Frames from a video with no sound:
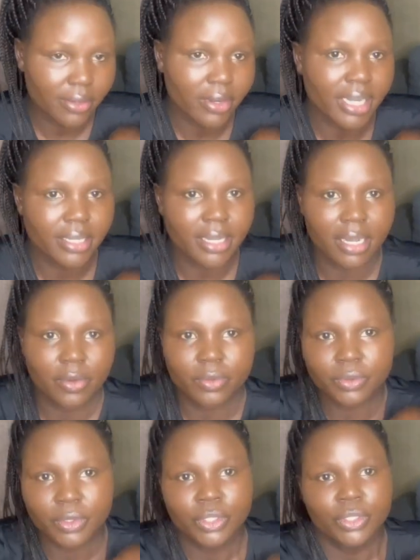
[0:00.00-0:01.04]
right now
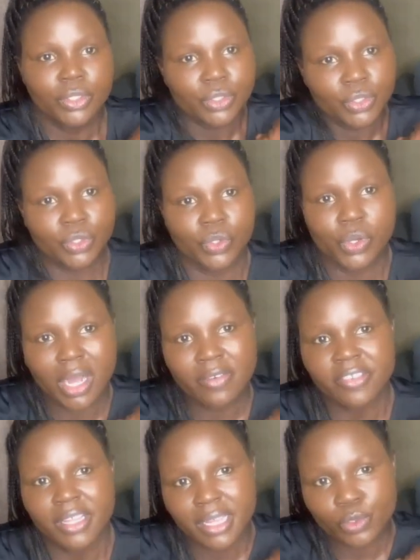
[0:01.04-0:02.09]
so
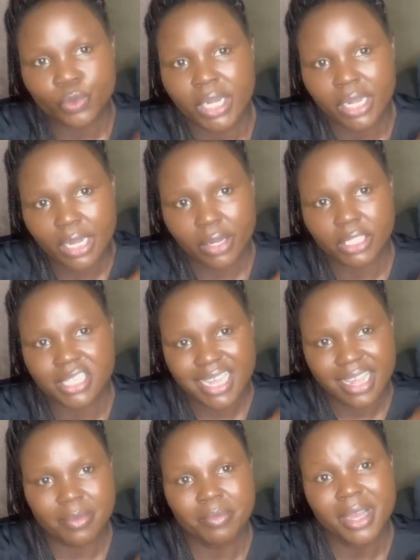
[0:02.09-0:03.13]
after that one hour
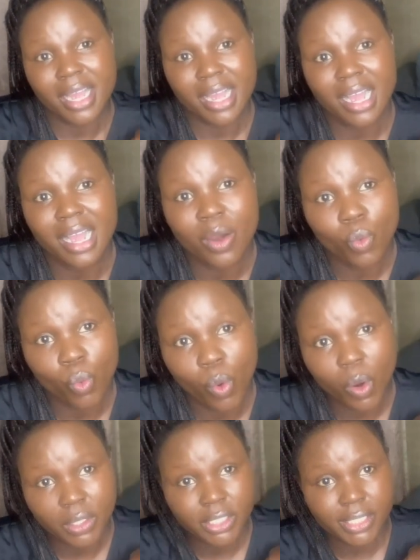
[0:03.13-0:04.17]
time i
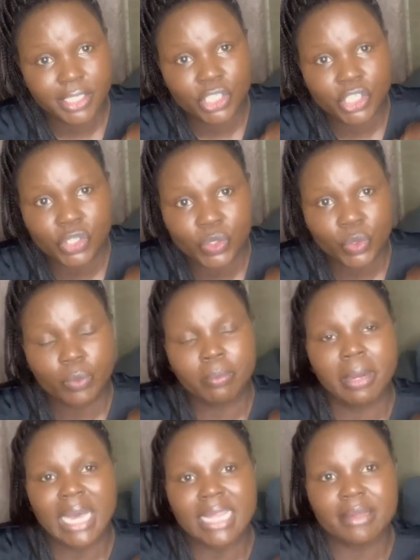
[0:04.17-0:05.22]
want to
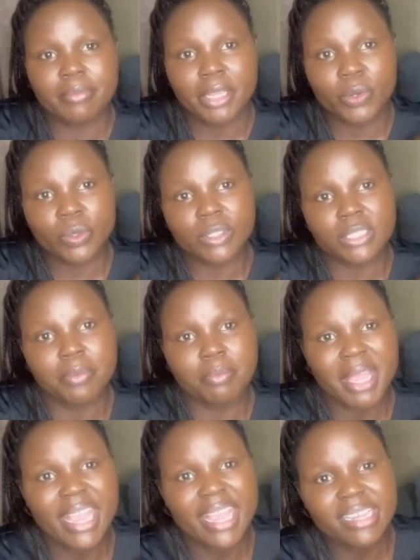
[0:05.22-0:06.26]
bath him because the
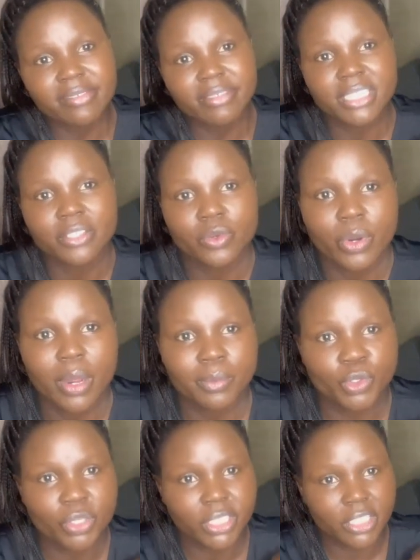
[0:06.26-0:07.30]
main reason why i'm
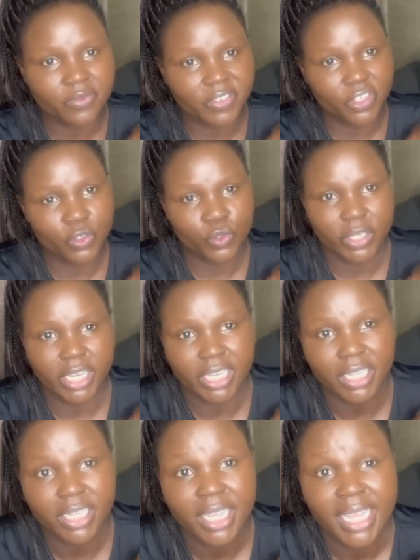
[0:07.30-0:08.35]
doing this video today
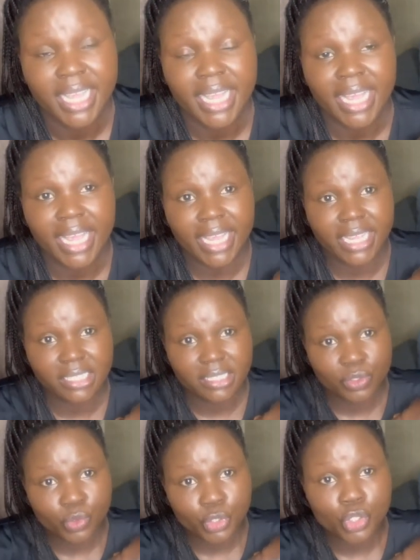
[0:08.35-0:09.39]
is
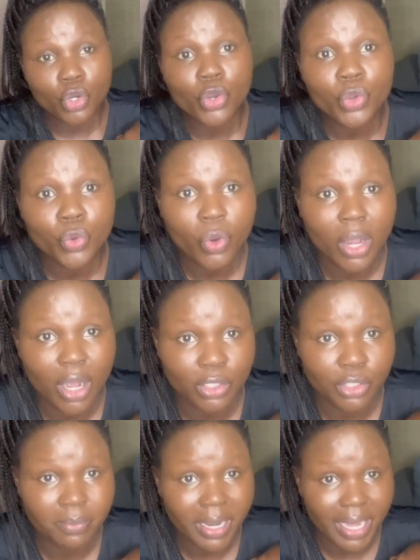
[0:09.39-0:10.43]
to show you how
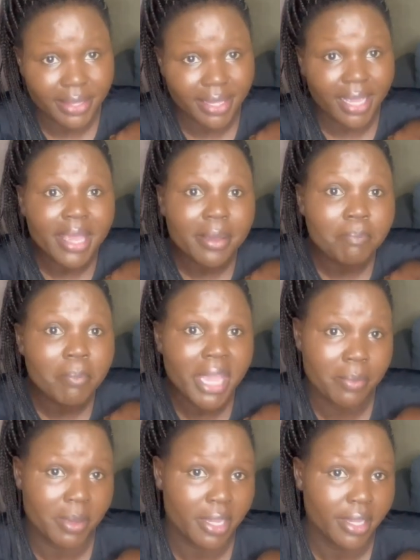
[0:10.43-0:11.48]
to bath a
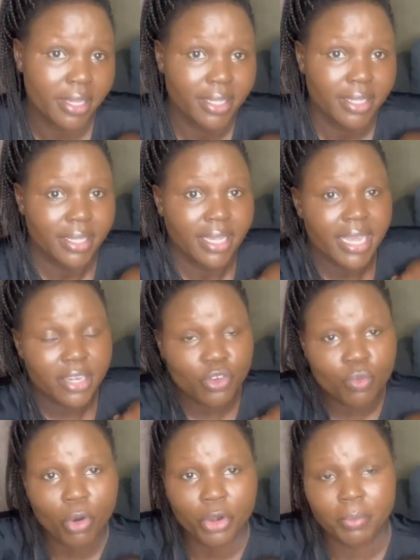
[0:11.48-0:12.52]
baby a
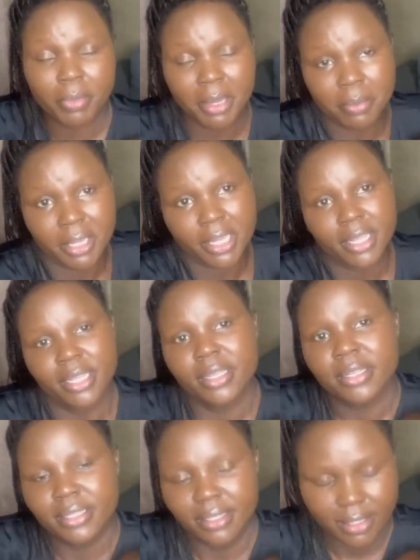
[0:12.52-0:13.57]
newborn baby
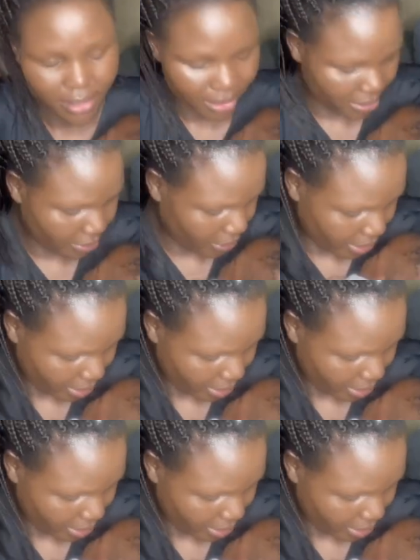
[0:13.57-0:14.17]
it's okay